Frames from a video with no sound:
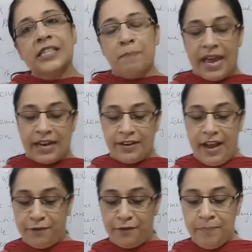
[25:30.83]

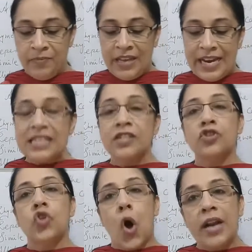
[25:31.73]
paragraph. It is
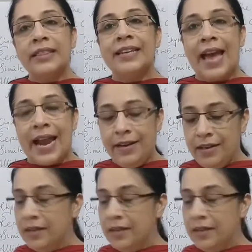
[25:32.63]
Northland,